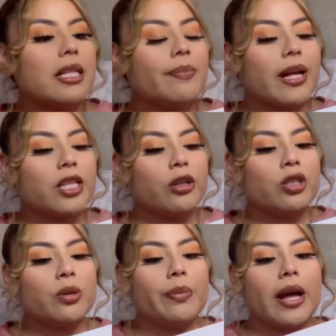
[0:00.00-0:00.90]
bacteria
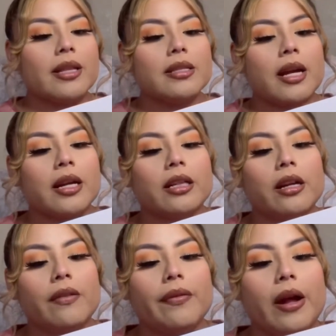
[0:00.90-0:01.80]
to balance and
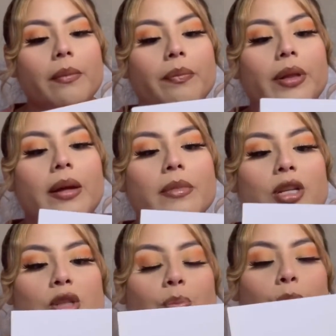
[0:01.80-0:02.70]
clarify
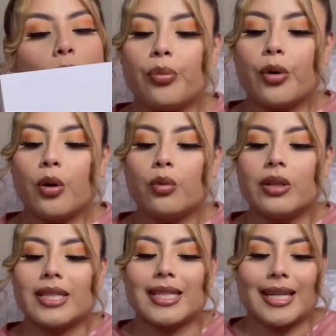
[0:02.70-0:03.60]
blemish prone
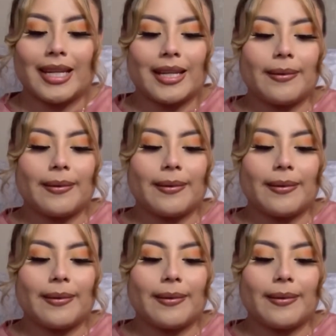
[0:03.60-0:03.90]
skin.